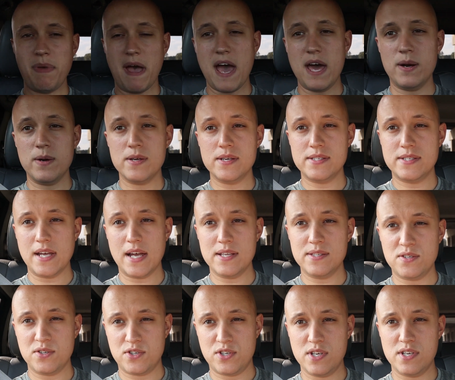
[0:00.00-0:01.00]
battery is
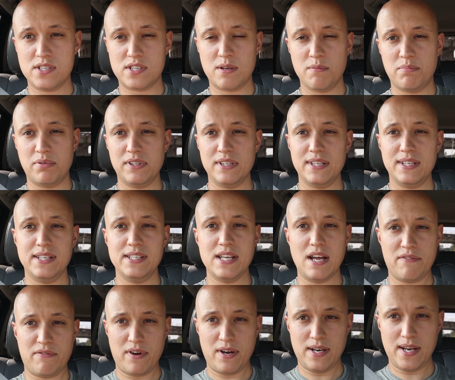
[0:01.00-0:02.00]
dead, so she is completely
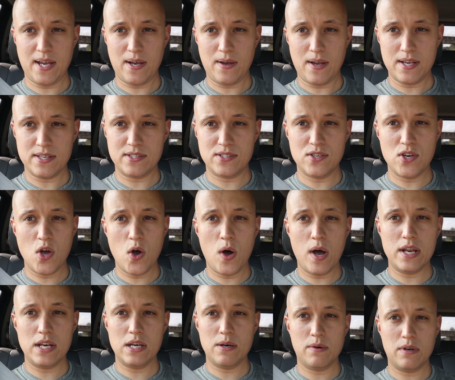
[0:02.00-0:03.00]
deaf right now. Has no
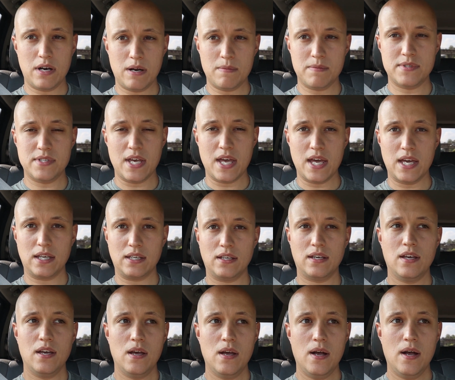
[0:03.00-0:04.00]
idea what I'm saying.
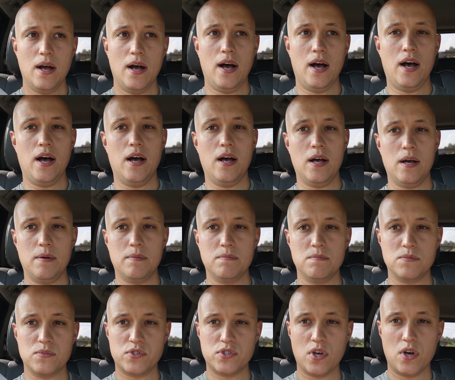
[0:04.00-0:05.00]

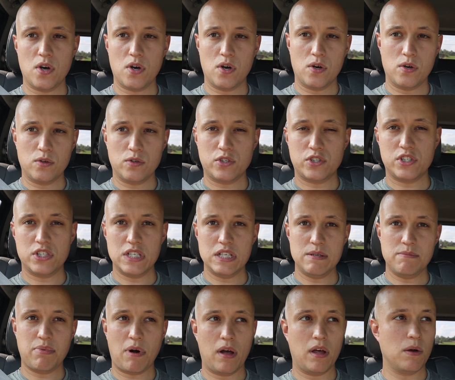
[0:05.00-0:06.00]
So
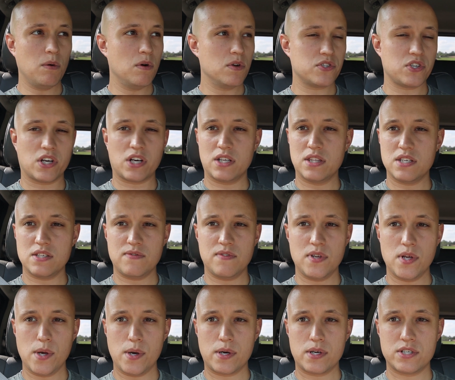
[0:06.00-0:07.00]
she probably won't talk on this
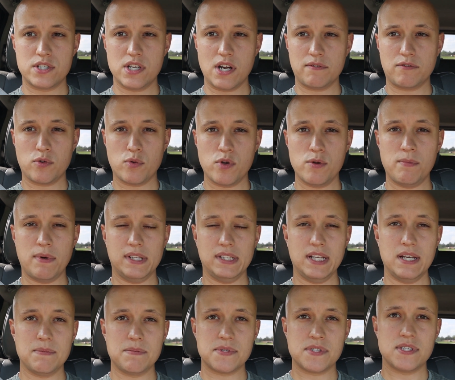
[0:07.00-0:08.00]
video because she'd have to read my
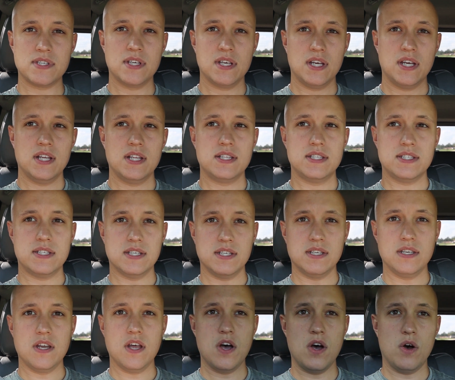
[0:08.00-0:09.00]
lips to
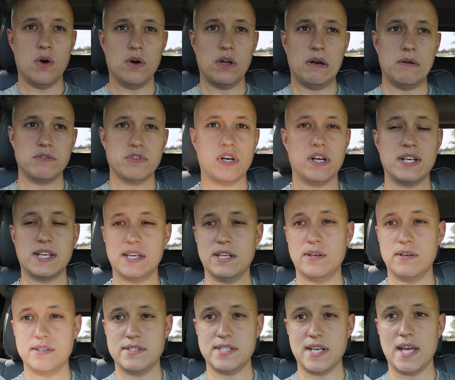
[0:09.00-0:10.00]
know what I'm trying to get
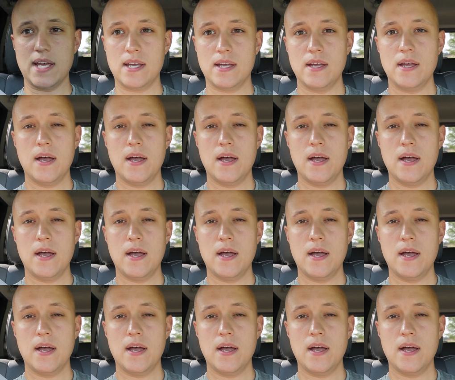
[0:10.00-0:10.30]
her to say.